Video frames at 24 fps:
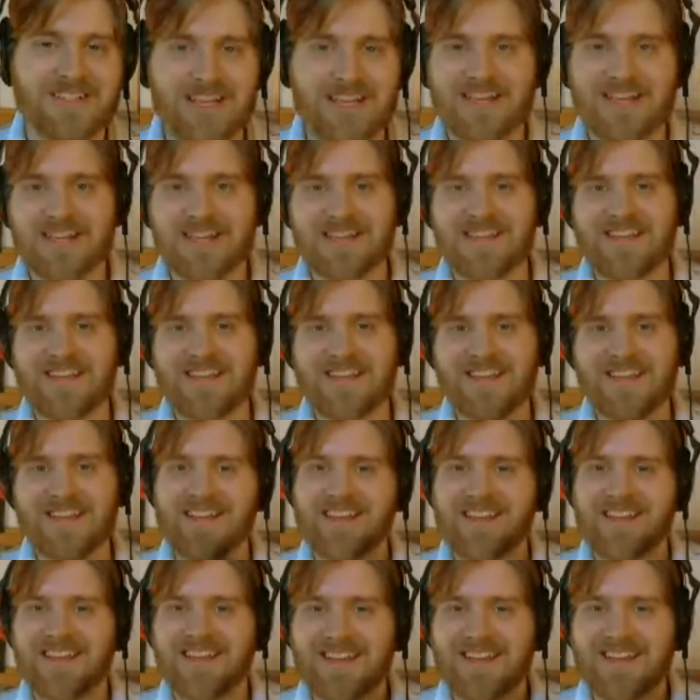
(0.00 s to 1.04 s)
Like
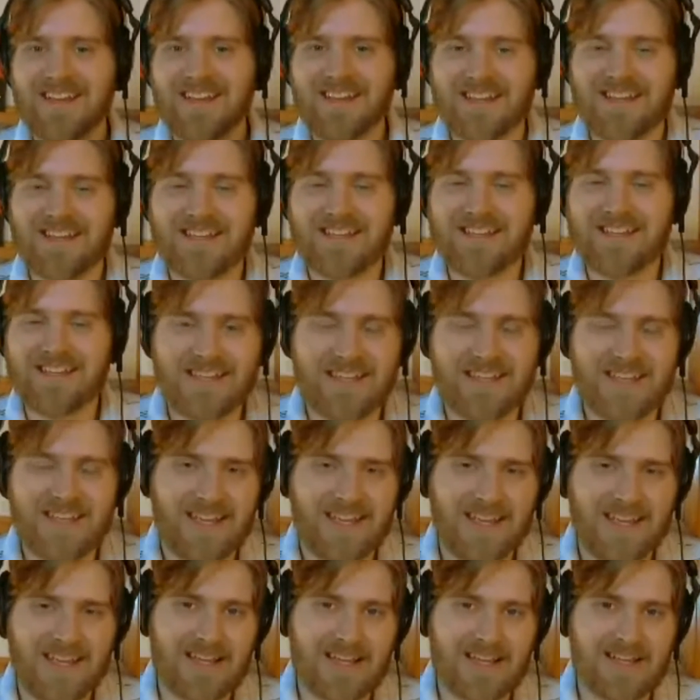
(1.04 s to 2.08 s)

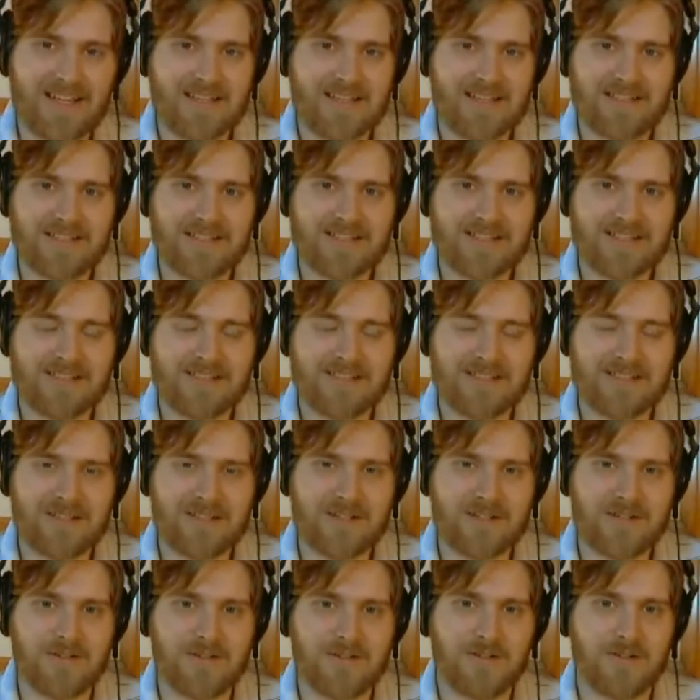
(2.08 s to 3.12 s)
yeah.
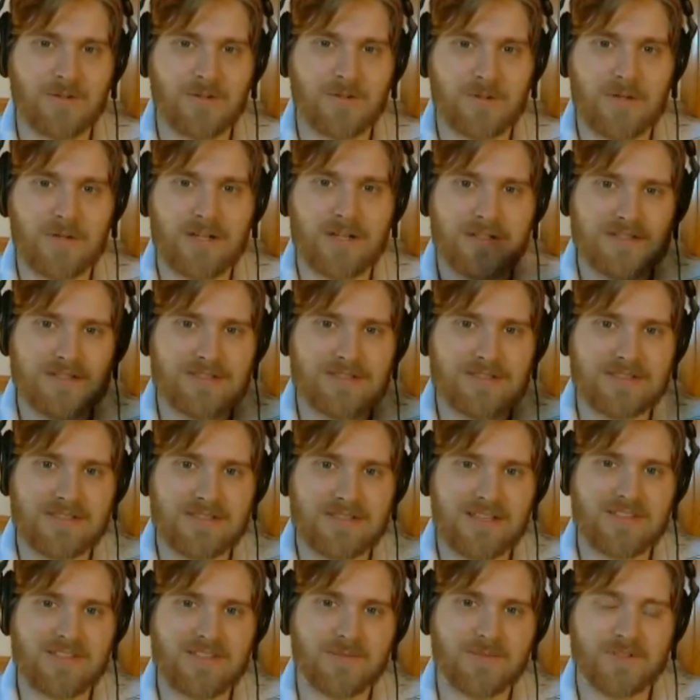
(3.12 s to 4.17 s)
So
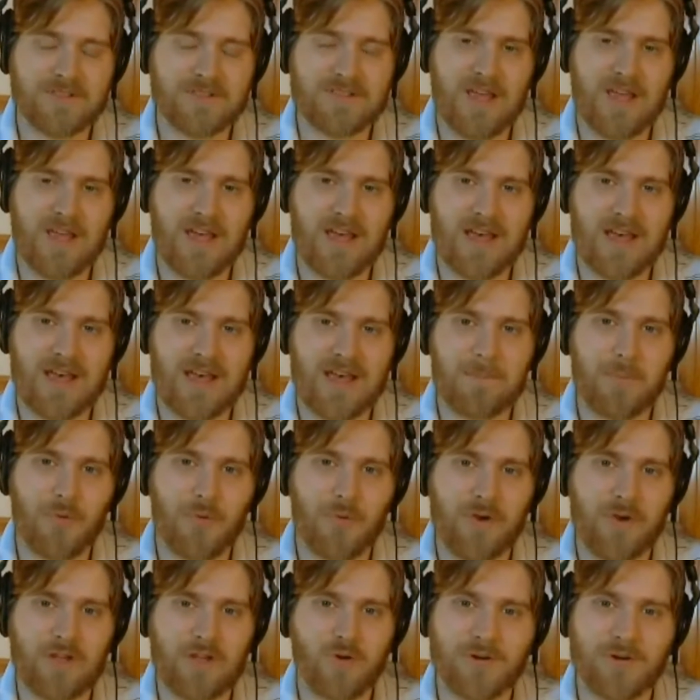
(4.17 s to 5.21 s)
this one's a
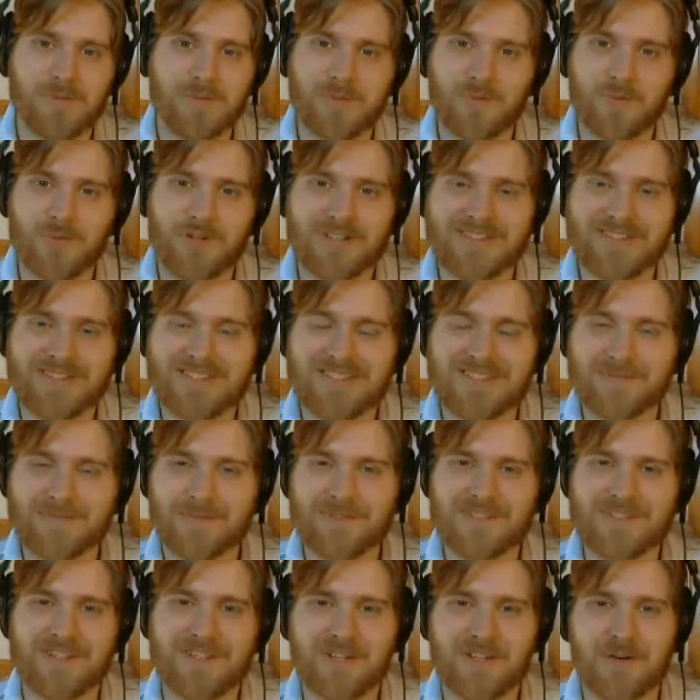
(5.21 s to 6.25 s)
pretty horrible one. This
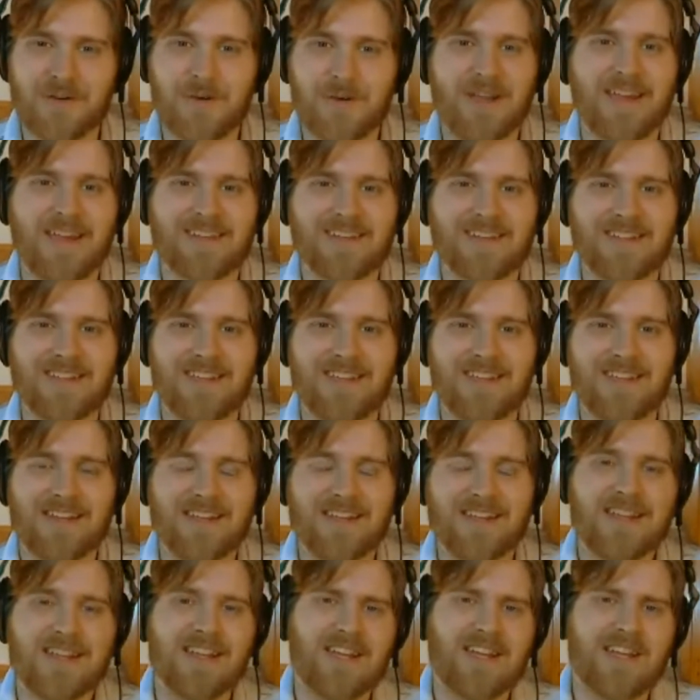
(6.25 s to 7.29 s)
one's gonna go ahead and get
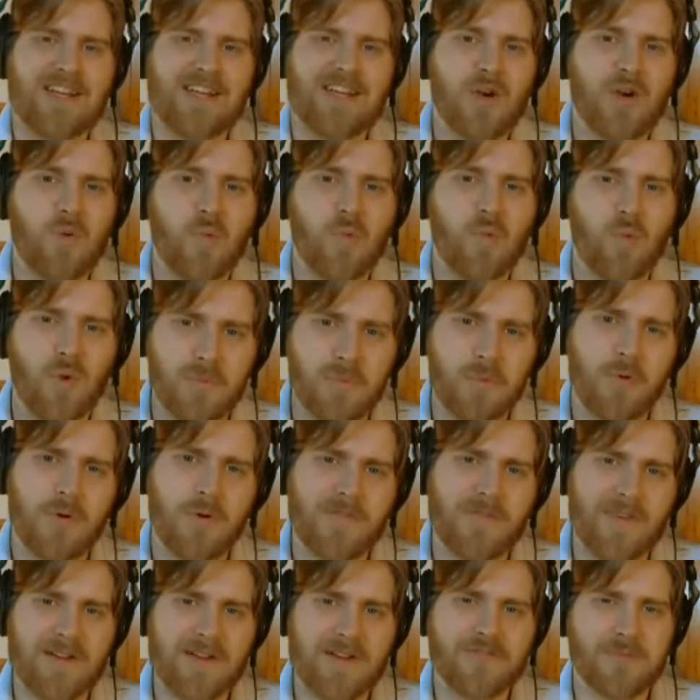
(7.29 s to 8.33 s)
one
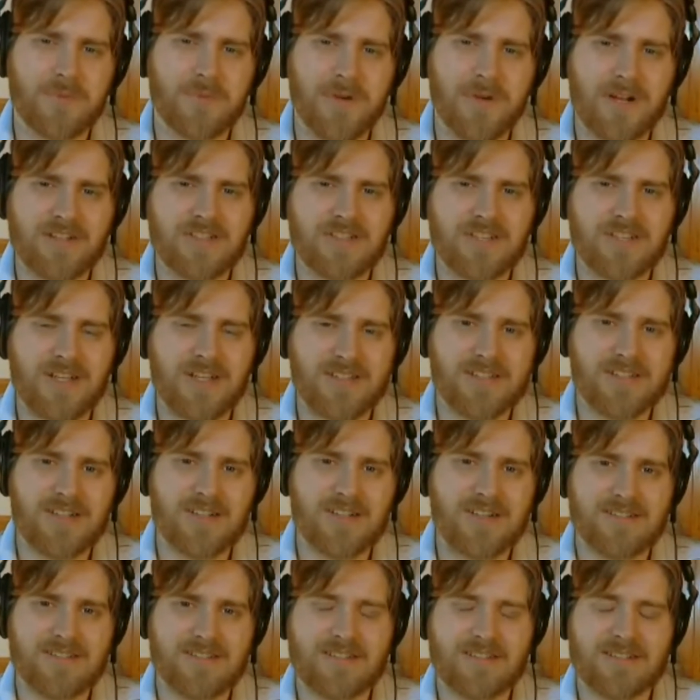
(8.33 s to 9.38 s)
point five Chewbacca
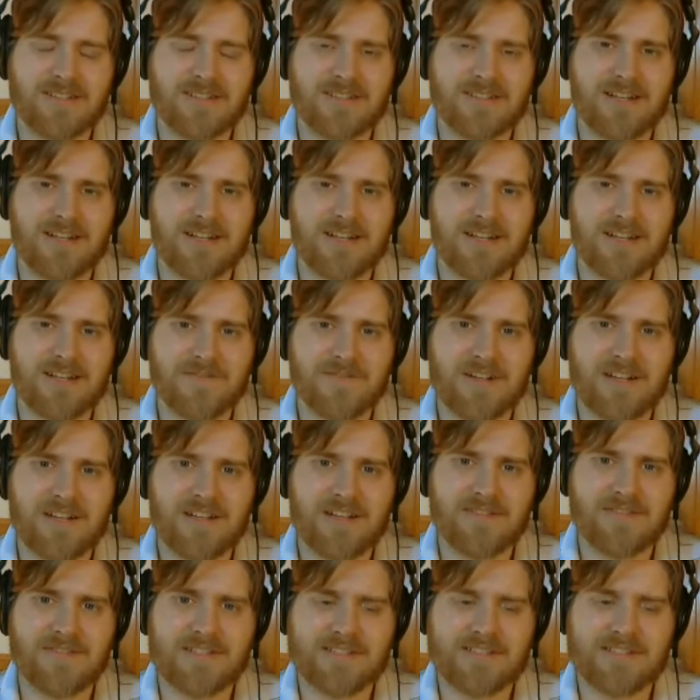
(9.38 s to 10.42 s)
Chainsaws out of
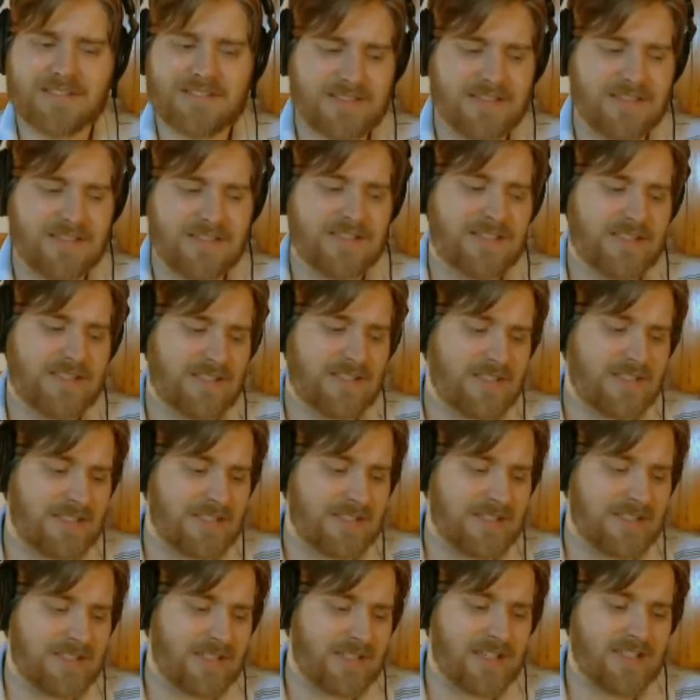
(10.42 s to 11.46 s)
five.
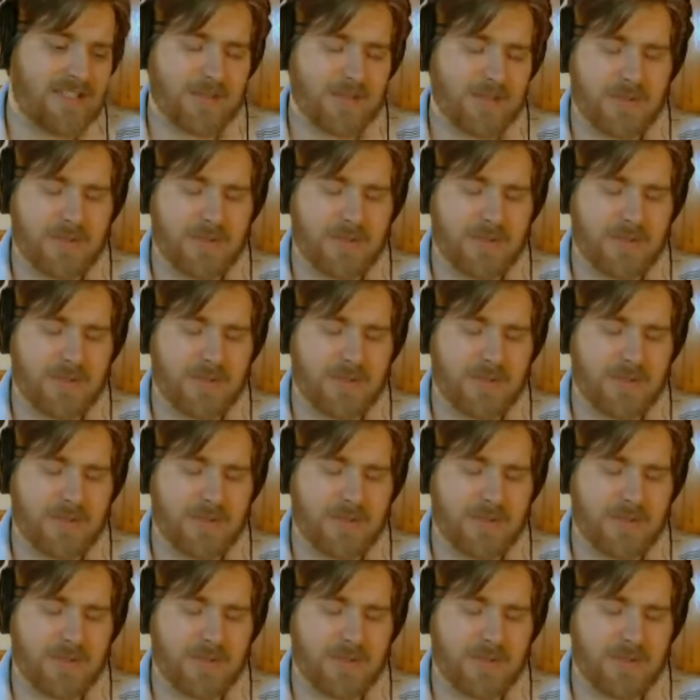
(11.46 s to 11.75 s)
Because